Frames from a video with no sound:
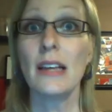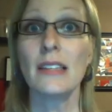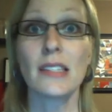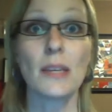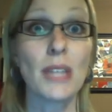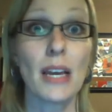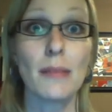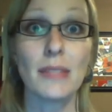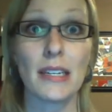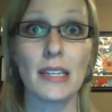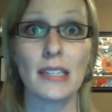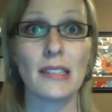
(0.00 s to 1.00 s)
Sometimes
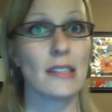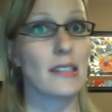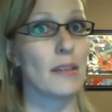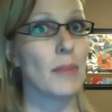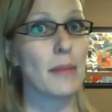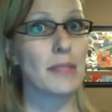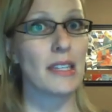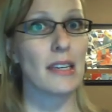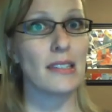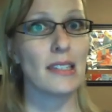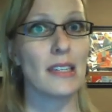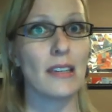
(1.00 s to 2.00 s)
it is and sometimes it
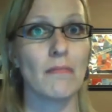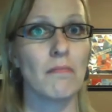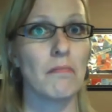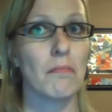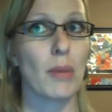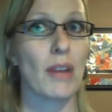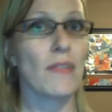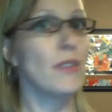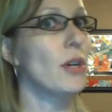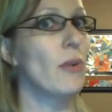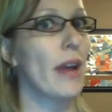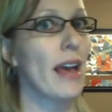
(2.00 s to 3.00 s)
isn't. But if you
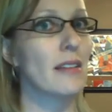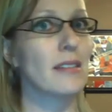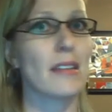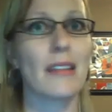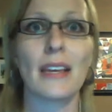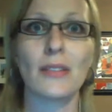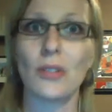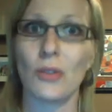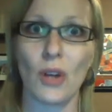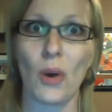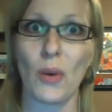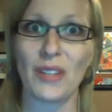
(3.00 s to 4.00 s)
don't ask, the answer
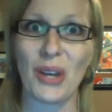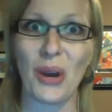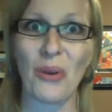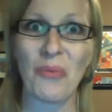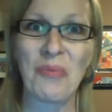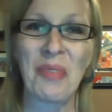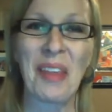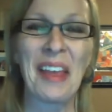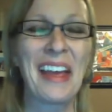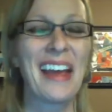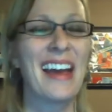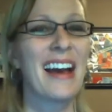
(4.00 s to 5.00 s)
is always no.
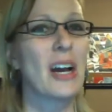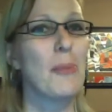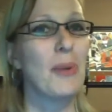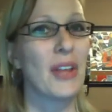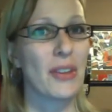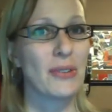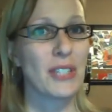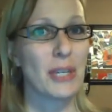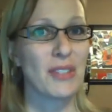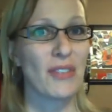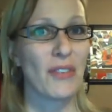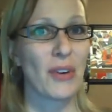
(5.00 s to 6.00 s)
A couple other
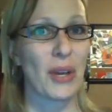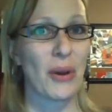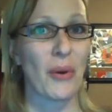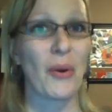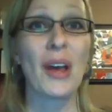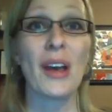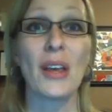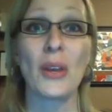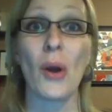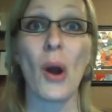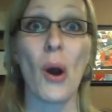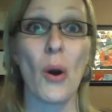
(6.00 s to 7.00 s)
tips for you.
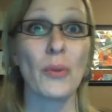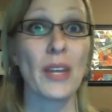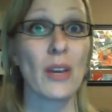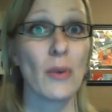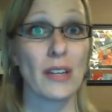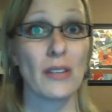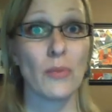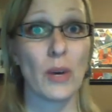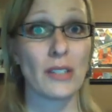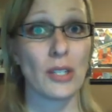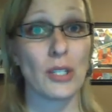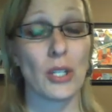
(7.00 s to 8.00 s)
You're only going to
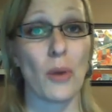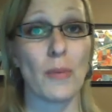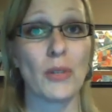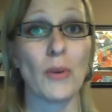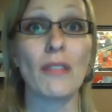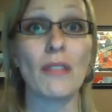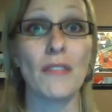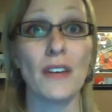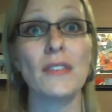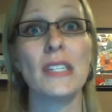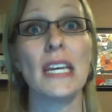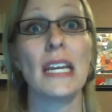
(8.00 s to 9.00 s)
want to show between
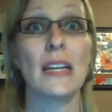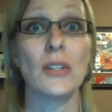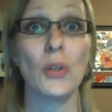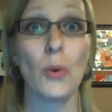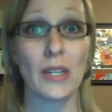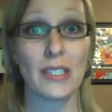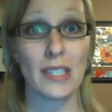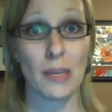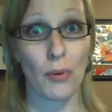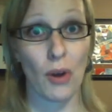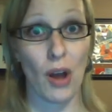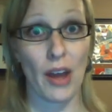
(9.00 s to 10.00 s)
15 and
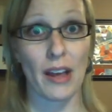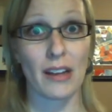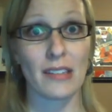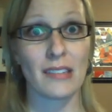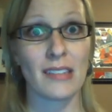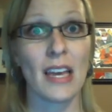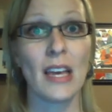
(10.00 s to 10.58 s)
20 products.